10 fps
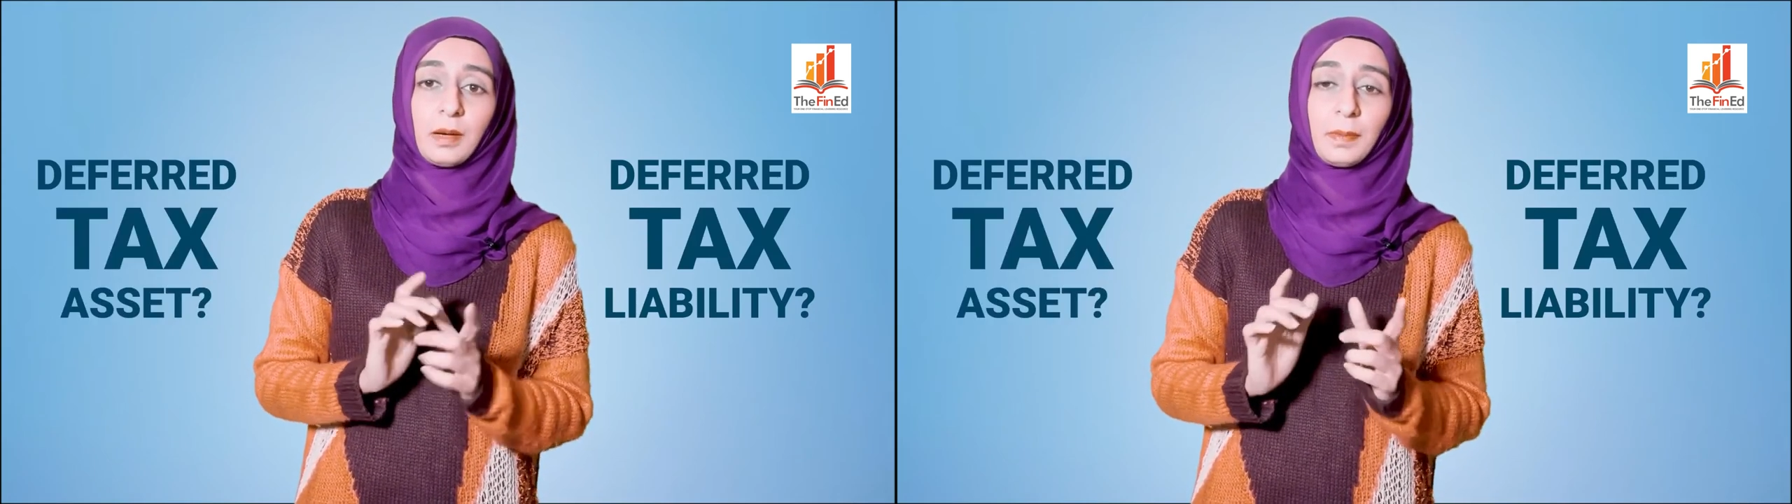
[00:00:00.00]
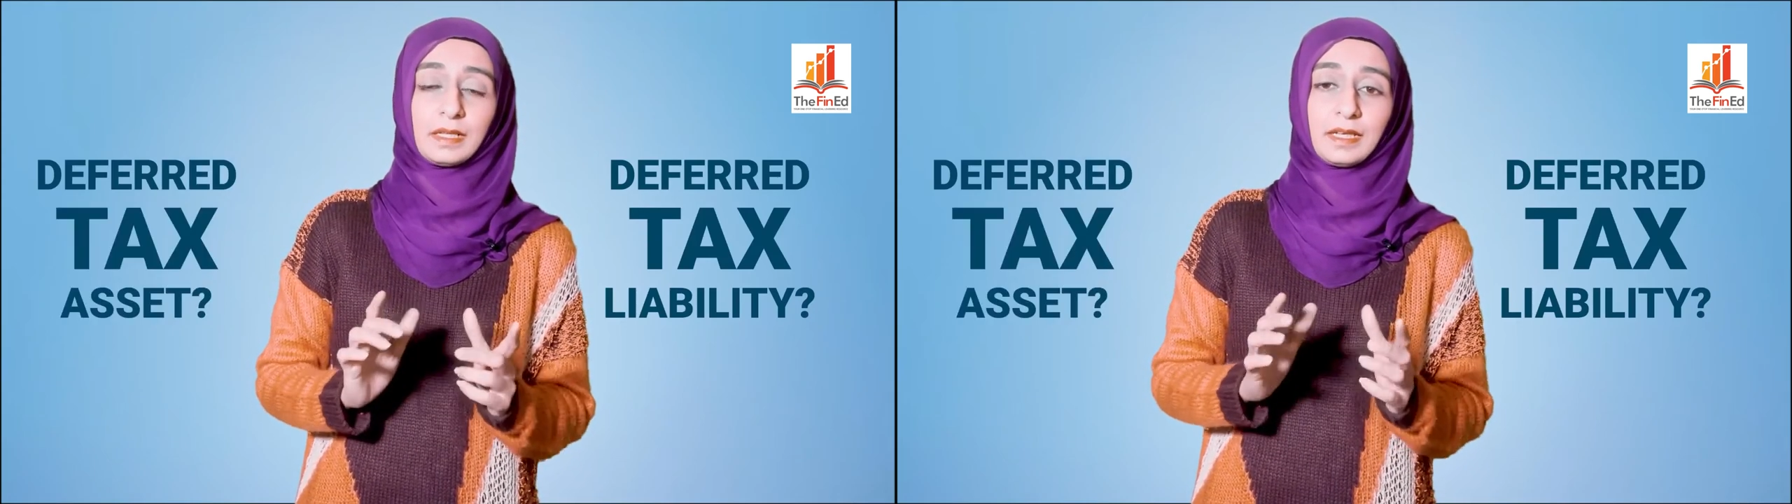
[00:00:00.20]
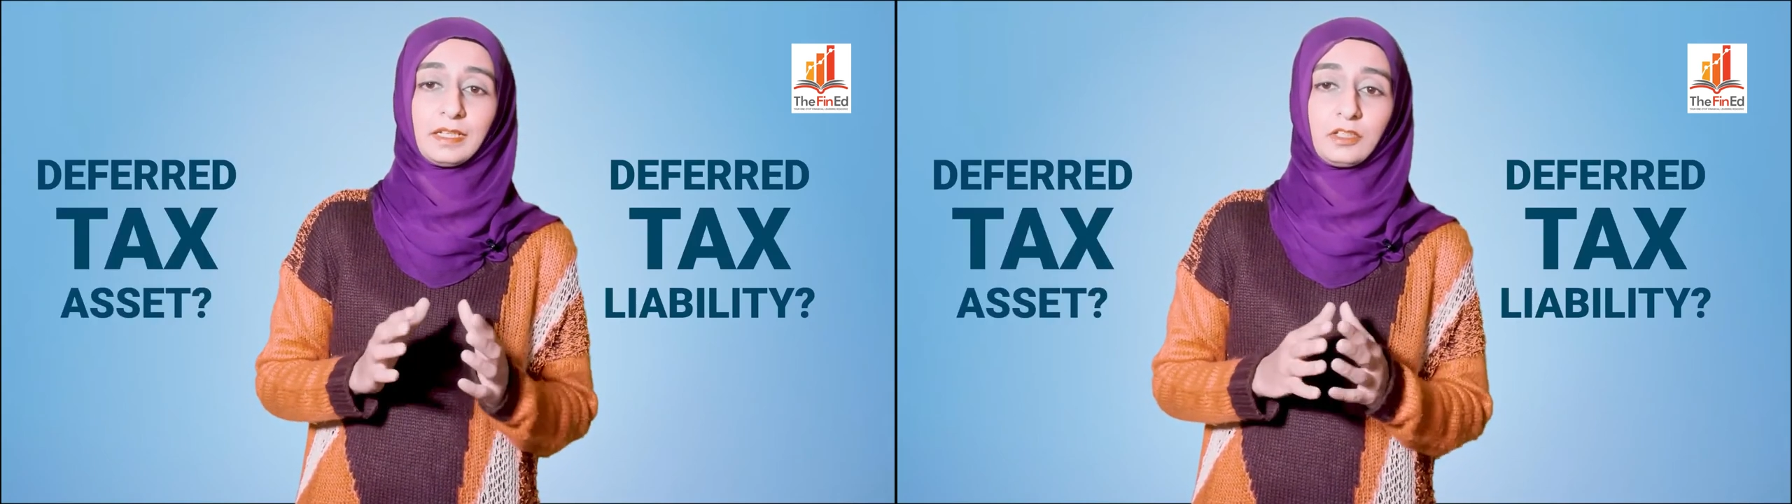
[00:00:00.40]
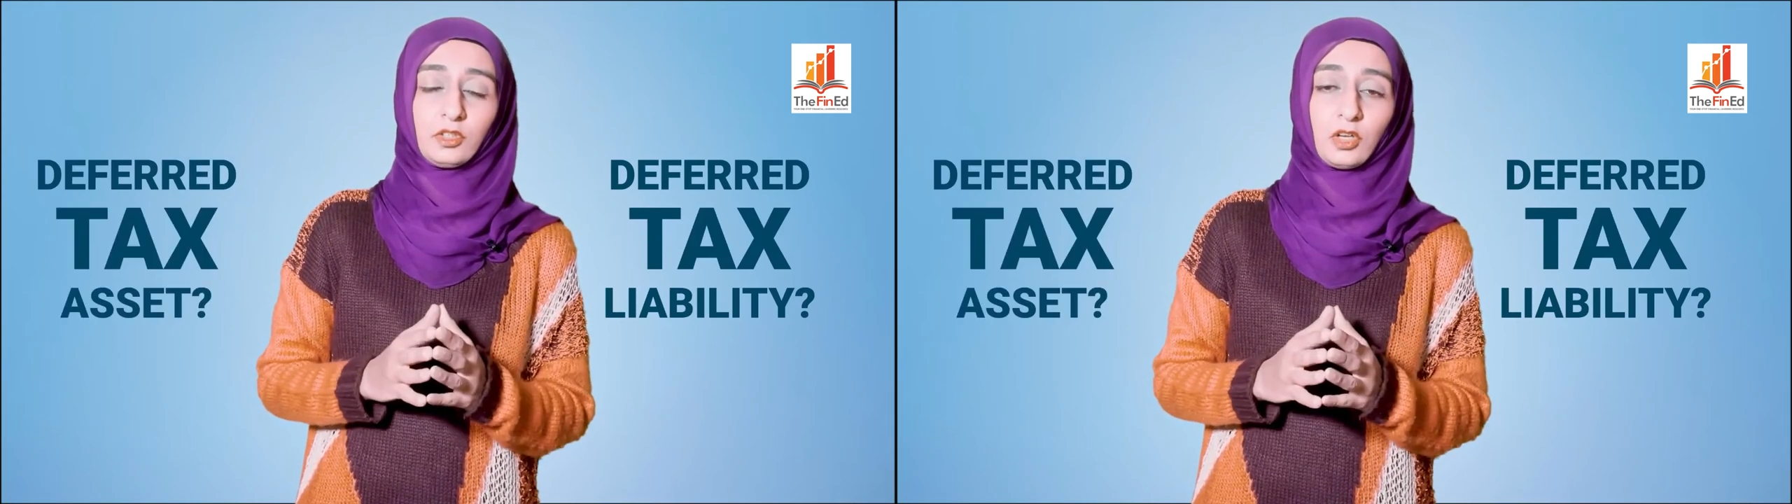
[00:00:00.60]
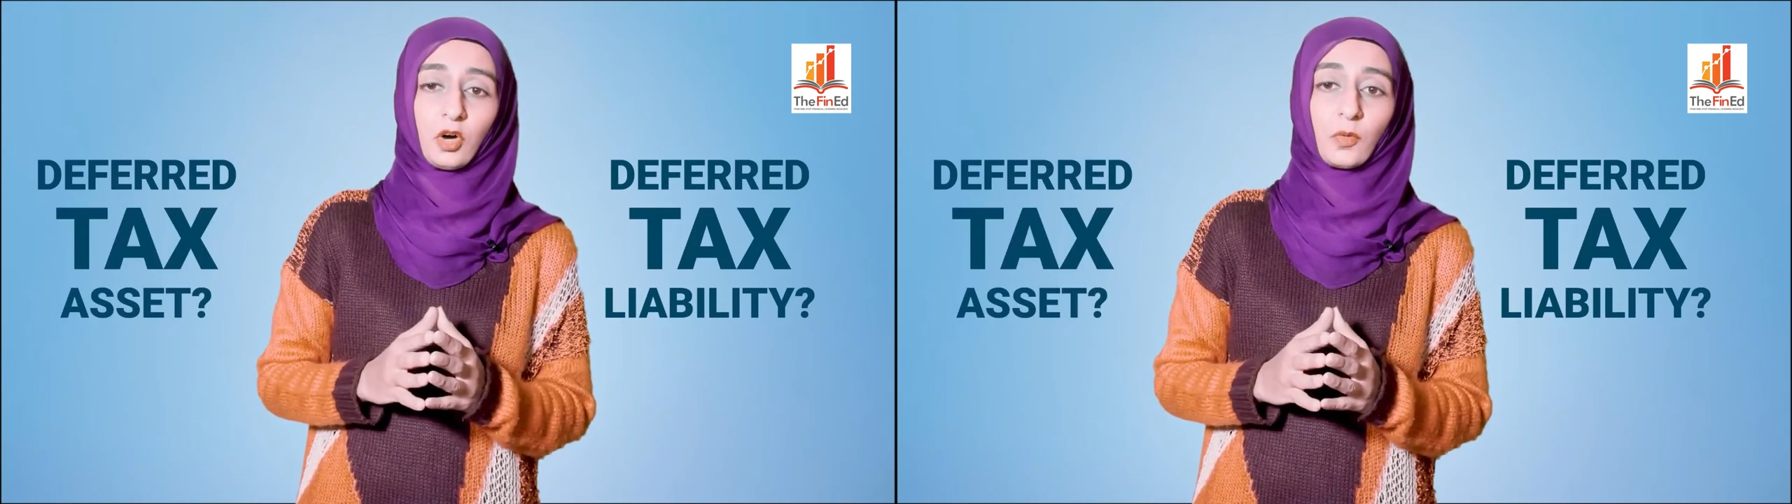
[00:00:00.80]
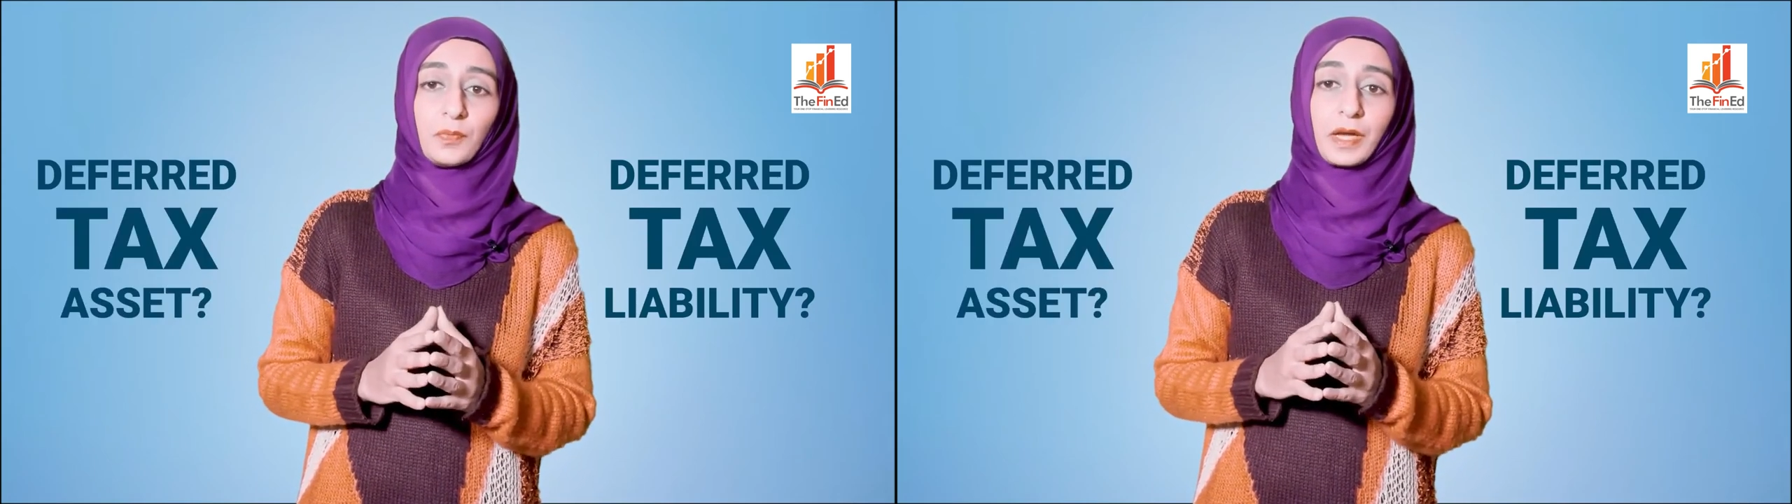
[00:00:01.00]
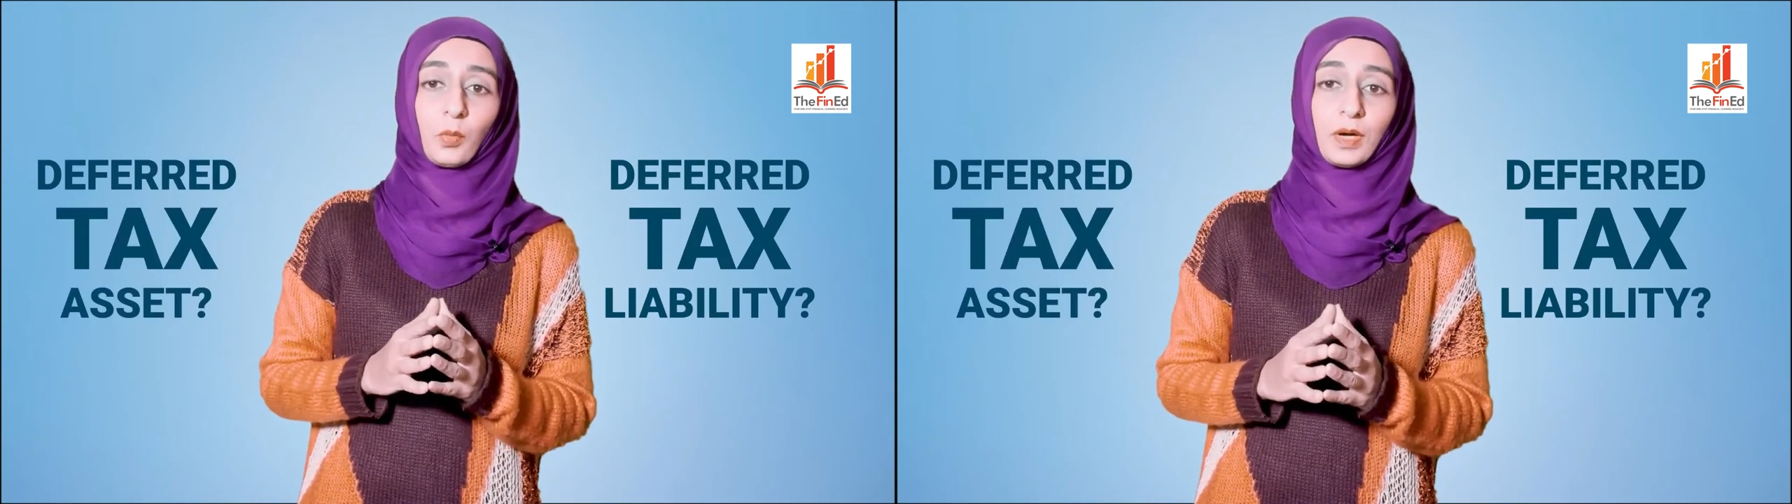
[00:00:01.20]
by letting you know that